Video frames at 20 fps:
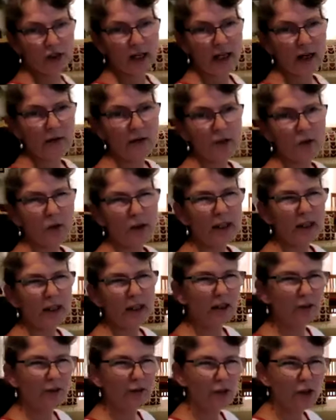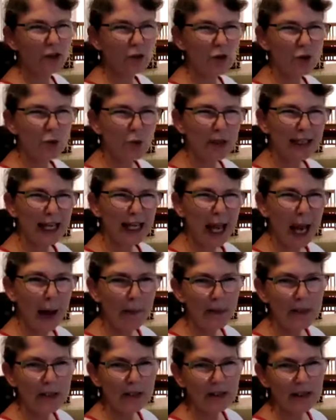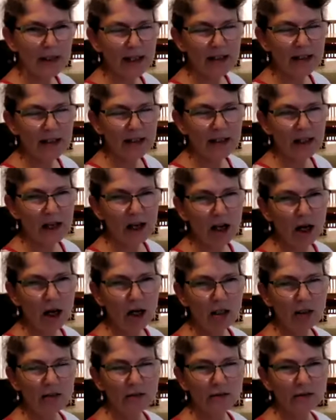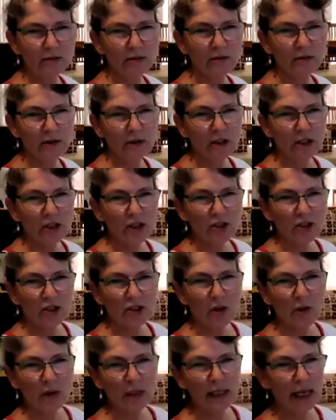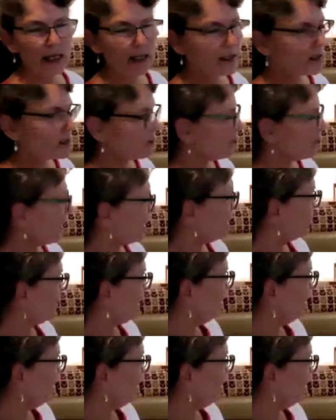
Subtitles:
there is when they confuse it with capital letter R. So again, it's about